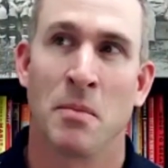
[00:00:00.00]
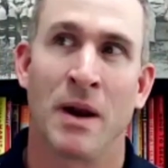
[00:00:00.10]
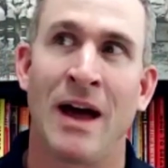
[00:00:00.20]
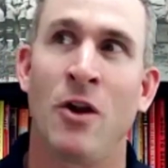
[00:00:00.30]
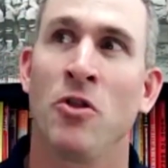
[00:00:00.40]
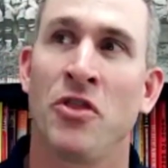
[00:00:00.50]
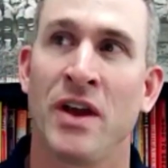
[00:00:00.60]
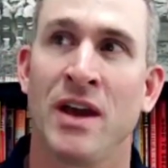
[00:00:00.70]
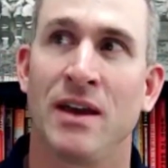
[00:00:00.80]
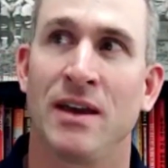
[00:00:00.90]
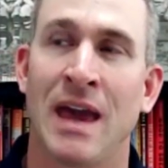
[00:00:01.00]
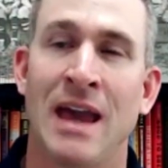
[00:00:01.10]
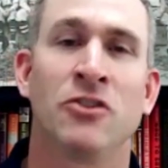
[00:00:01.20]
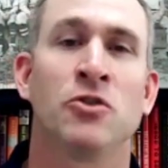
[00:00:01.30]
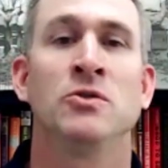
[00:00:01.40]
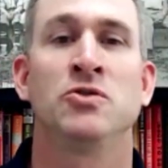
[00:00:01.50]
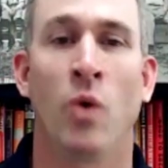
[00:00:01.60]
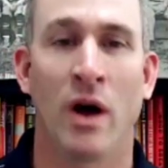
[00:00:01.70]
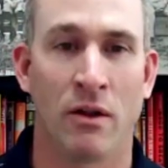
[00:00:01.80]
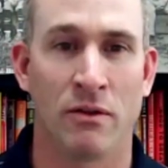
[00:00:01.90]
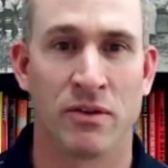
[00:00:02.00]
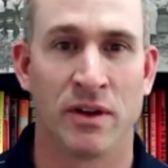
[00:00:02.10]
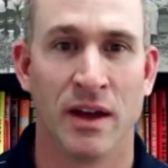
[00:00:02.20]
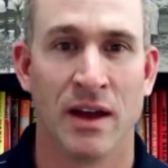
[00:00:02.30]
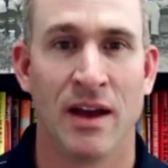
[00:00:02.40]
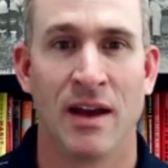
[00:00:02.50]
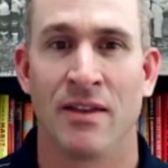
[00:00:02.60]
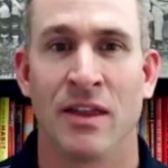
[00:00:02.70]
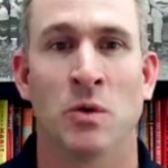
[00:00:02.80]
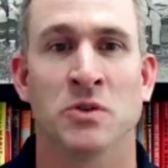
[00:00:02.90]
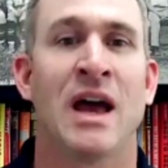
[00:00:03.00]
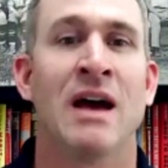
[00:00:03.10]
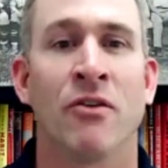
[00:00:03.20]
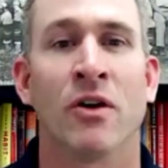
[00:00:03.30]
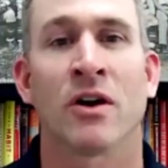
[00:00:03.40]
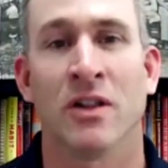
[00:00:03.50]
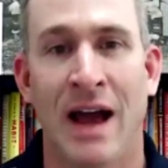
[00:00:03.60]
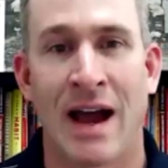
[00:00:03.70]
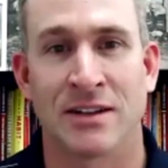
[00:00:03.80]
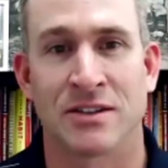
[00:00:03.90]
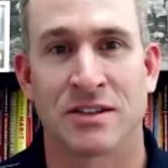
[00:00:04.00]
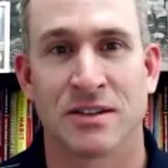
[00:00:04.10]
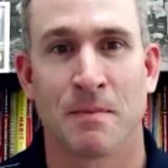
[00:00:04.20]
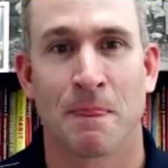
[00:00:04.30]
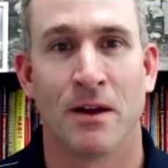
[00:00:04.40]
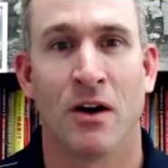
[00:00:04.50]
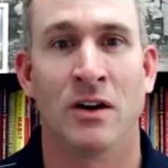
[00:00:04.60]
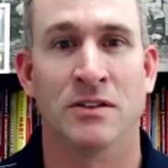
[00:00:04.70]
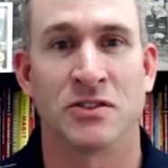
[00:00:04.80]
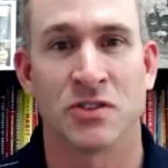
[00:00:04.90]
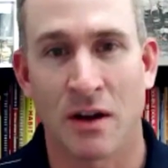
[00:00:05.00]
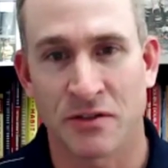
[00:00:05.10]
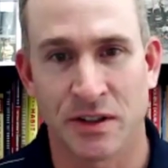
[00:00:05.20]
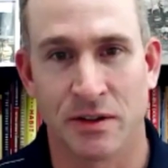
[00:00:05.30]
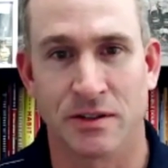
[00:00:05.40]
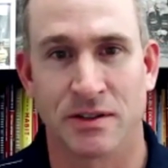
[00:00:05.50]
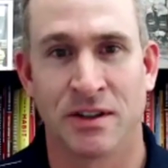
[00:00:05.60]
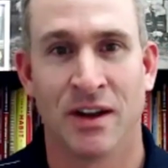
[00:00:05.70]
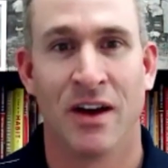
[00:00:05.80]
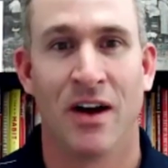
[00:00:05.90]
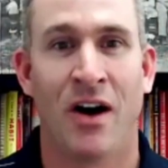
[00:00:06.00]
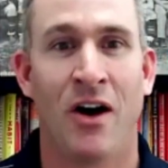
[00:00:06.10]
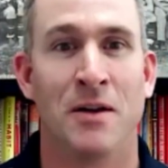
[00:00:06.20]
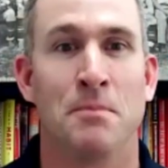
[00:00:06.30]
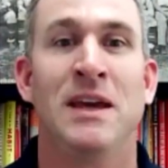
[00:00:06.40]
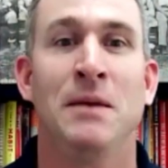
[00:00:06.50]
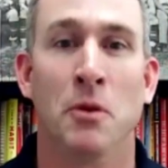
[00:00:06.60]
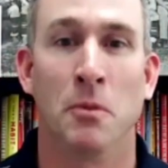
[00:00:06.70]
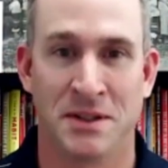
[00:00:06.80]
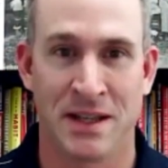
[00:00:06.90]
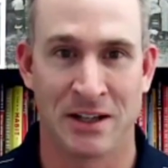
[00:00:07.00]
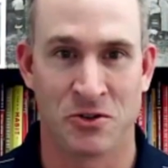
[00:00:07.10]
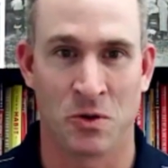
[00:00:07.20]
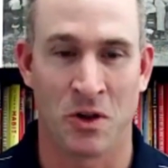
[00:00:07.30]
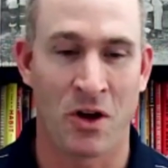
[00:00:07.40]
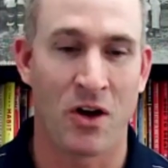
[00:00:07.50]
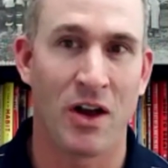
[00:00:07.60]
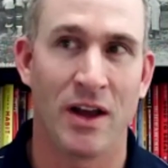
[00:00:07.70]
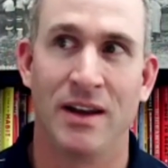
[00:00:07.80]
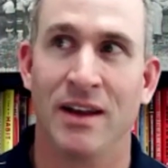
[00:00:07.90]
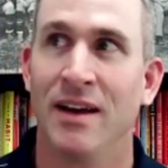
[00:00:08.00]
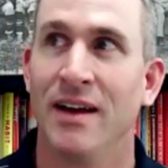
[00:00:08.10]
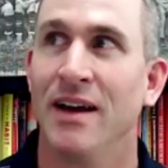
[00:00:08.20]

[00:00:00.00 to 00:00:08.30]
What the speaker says: but I don't think K through 12 there was ever a class on soft skills, on people potential, on